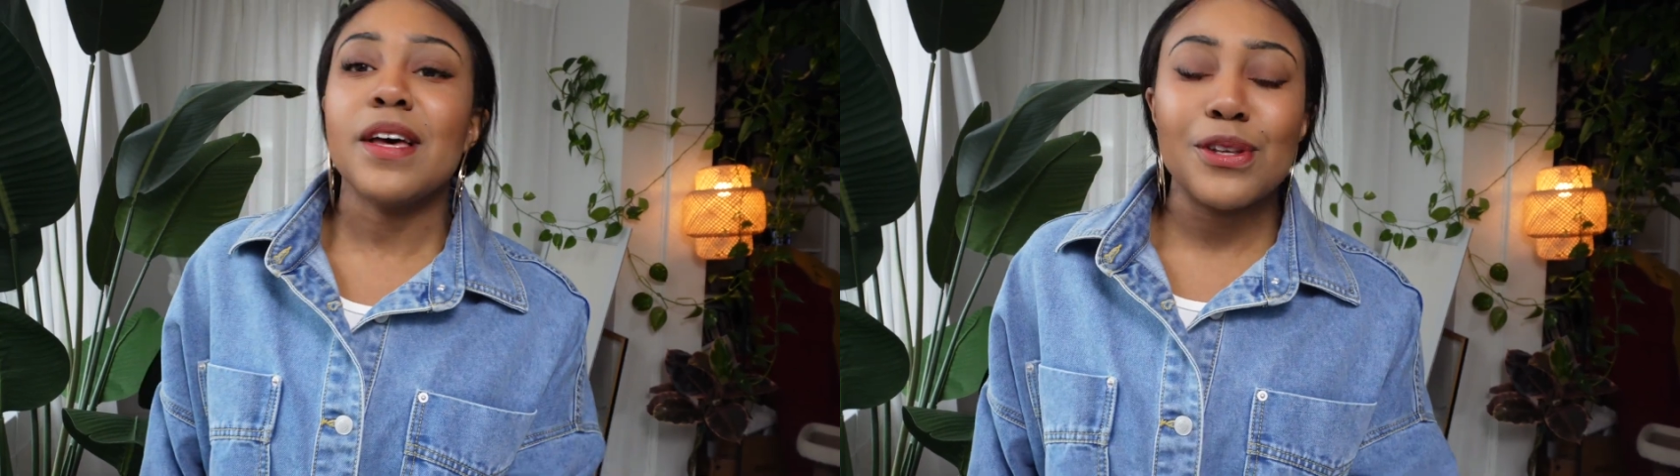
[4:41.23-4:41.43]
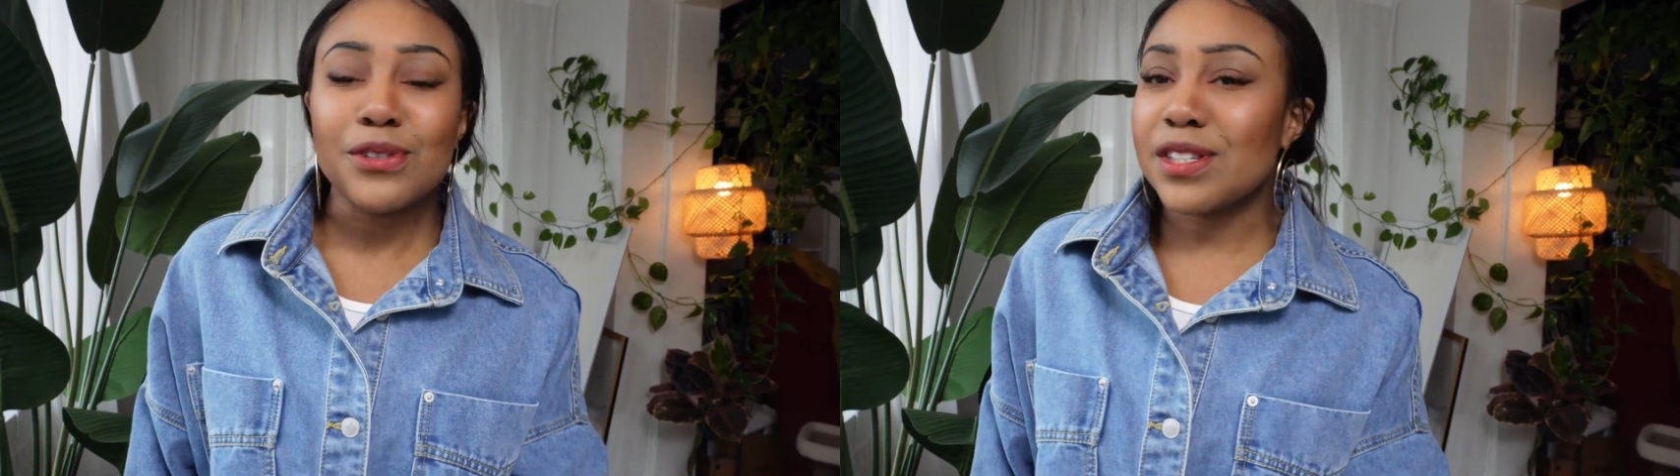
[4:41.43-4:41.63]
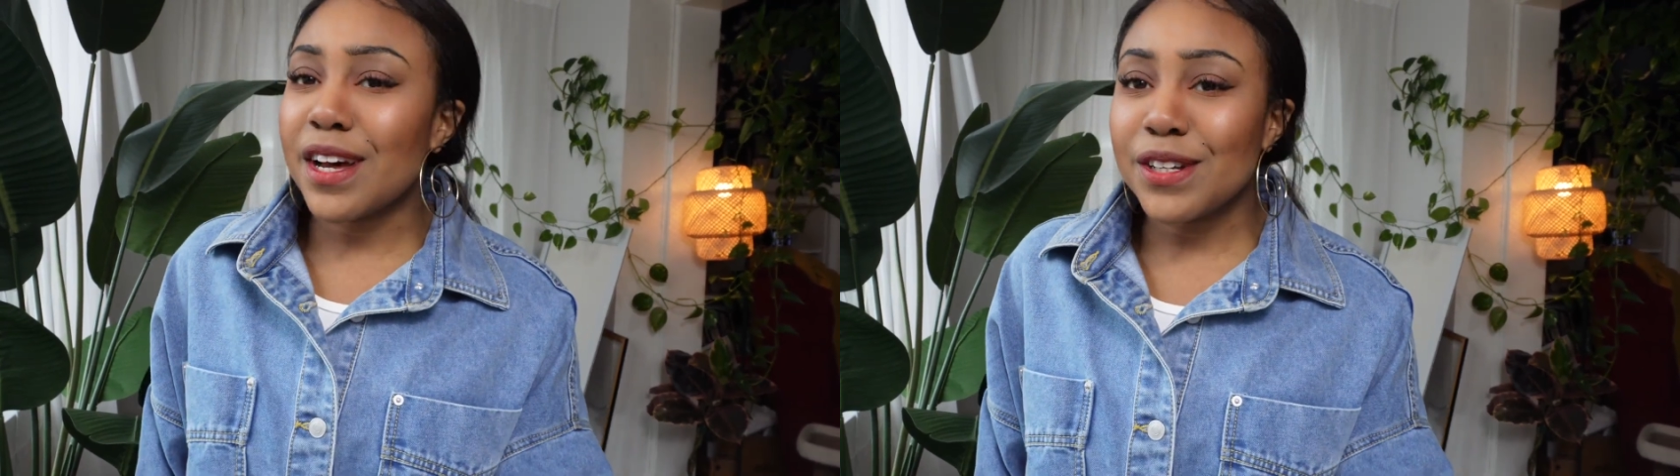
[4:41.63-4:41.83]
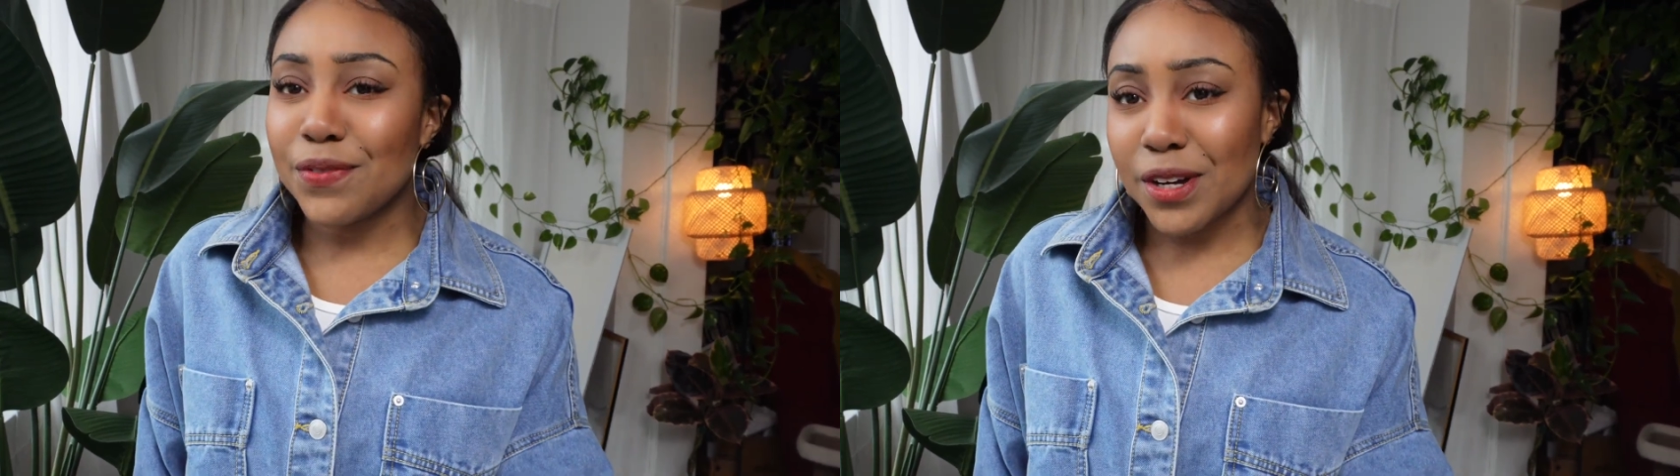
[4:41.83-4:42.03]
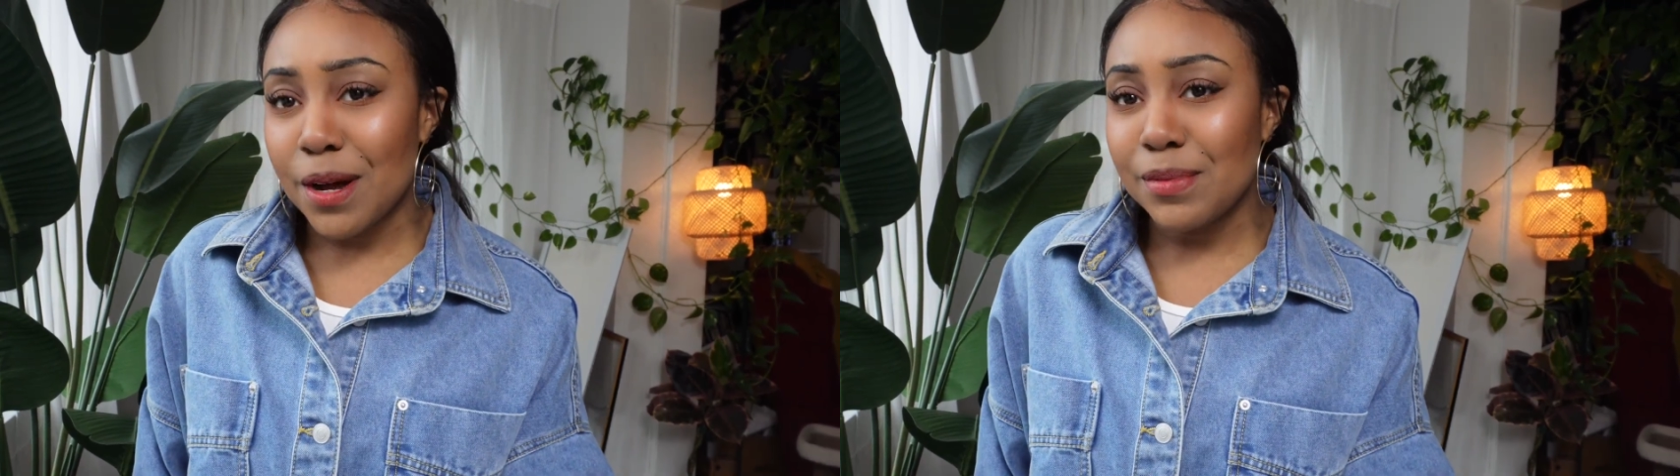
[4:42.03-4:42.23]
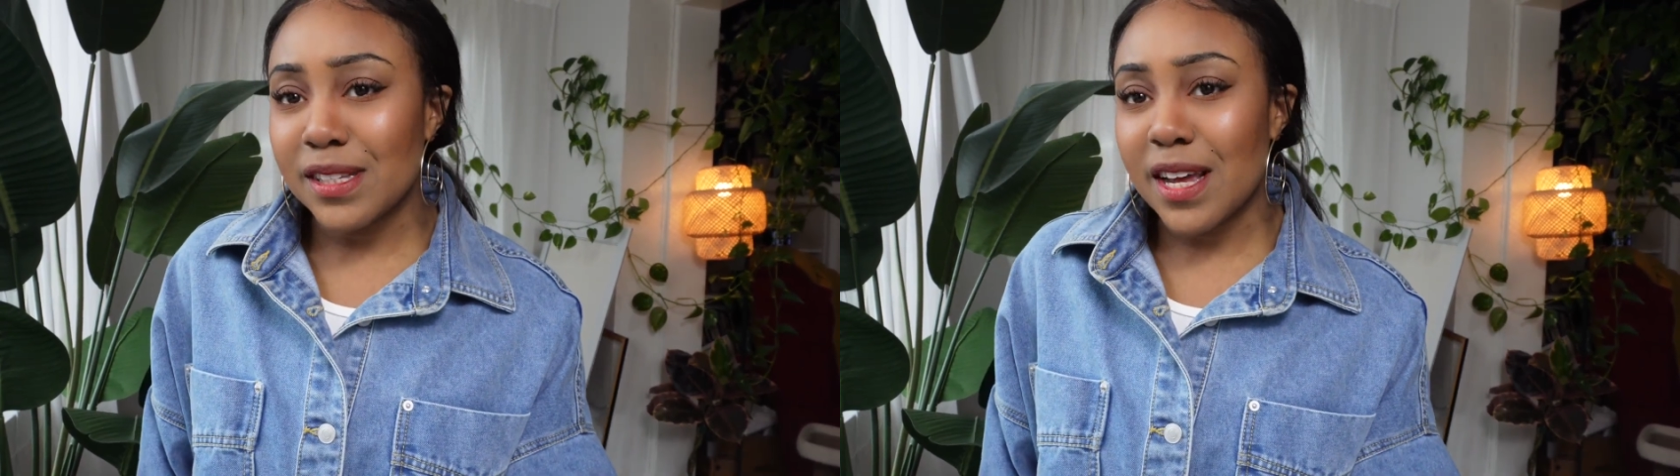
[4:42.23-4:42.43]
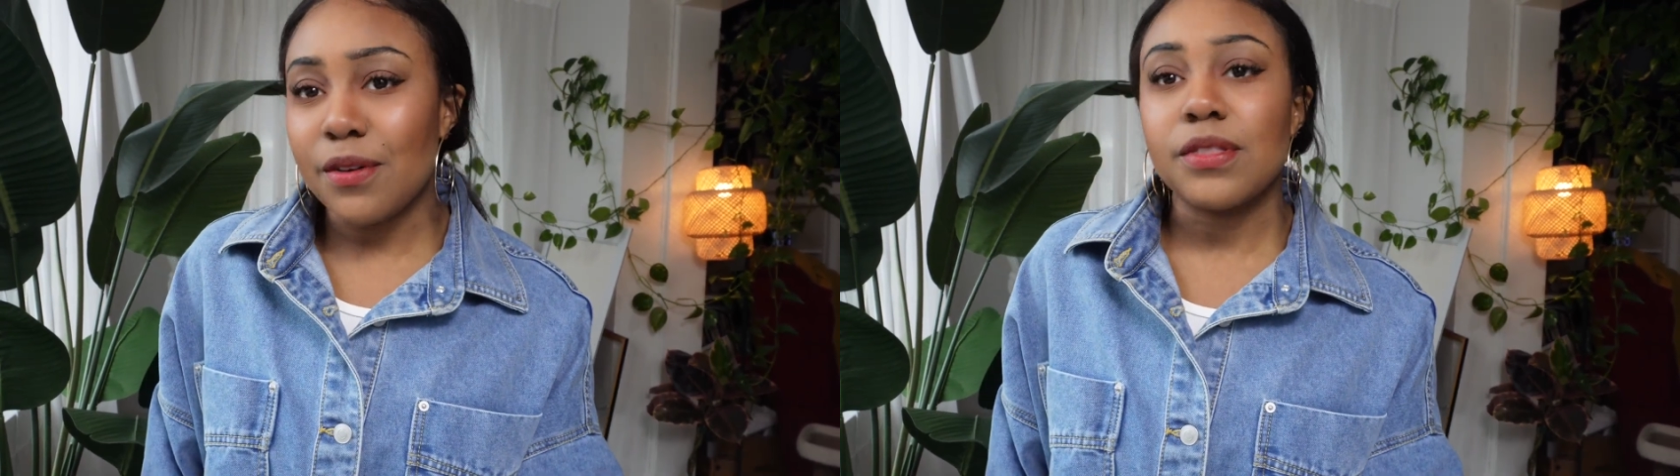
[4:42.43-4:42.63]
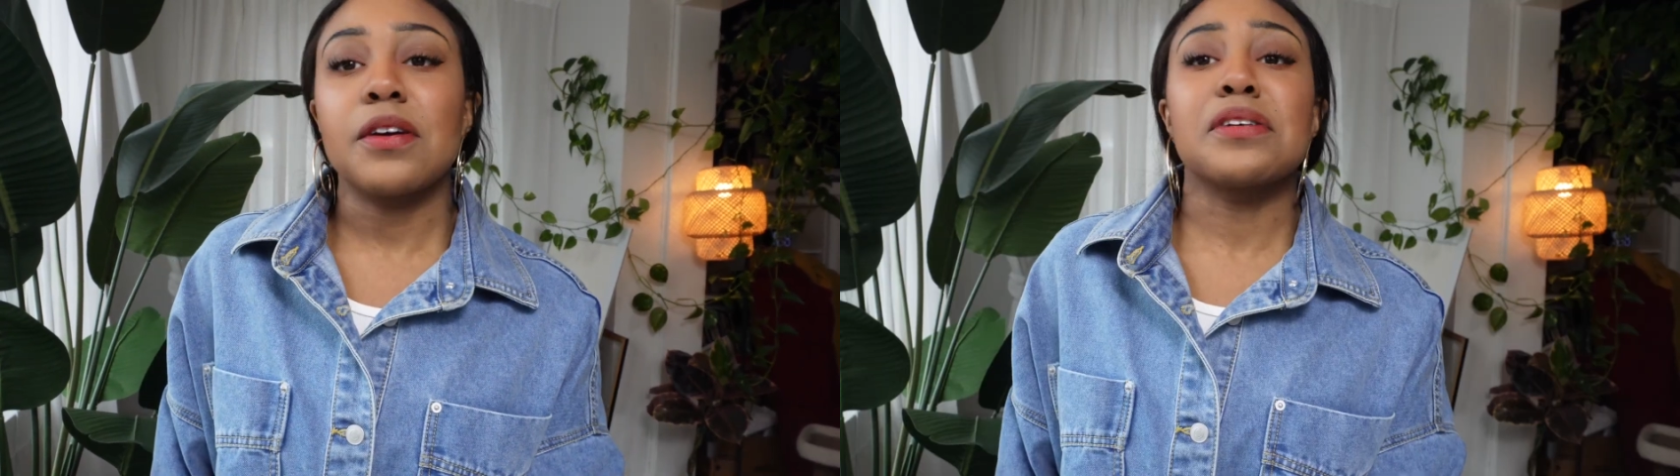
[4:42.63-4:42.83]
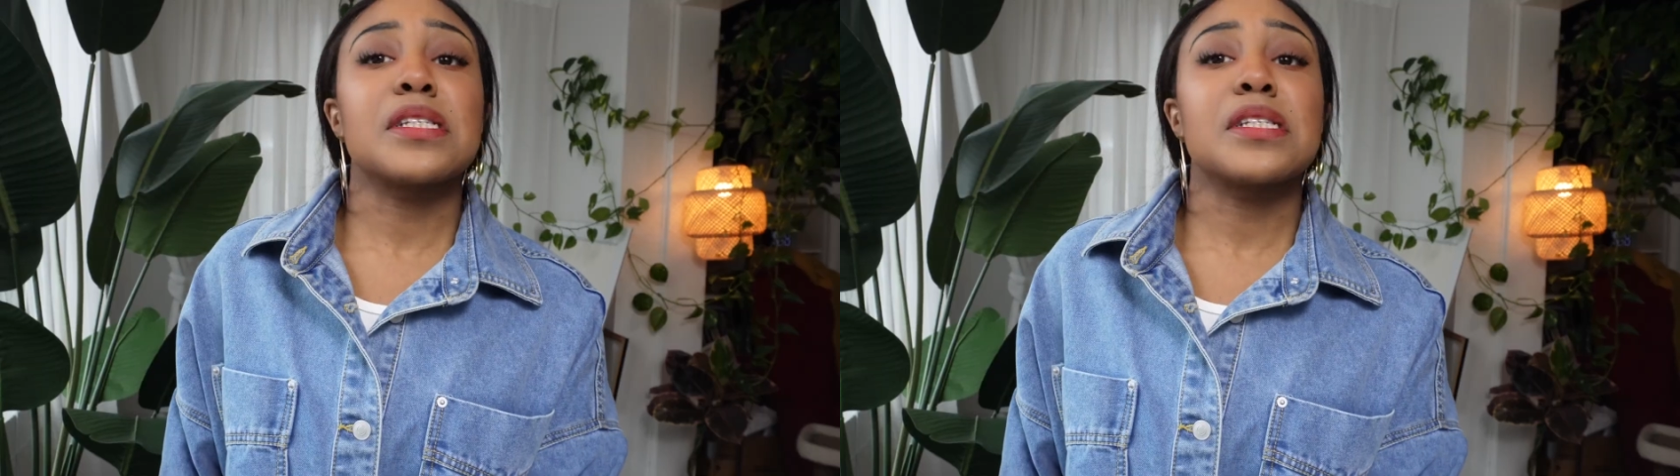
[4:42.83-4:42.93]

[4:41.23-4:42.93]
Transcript: There's a ton of different companies out there.